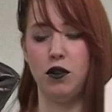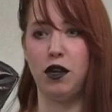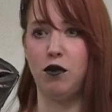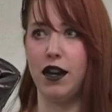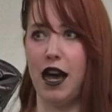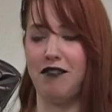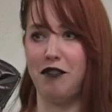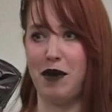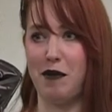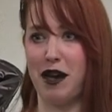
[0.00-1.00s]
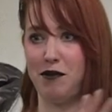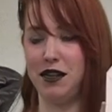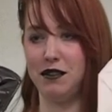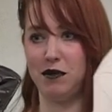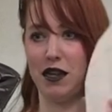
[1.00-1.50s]
only one half of my bat
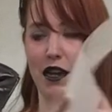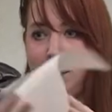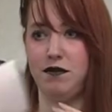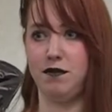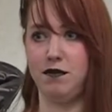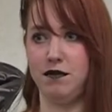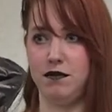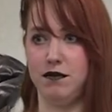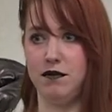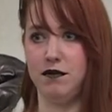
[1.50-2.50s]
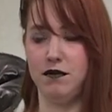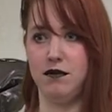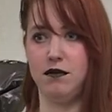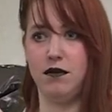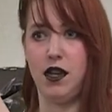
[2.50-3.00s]
wing. I'm gonna have
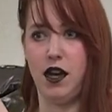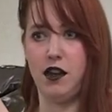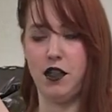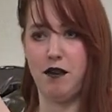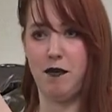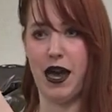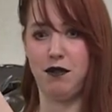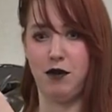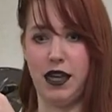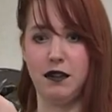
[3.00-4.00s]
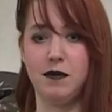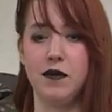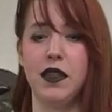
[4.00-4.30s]
another bat wing.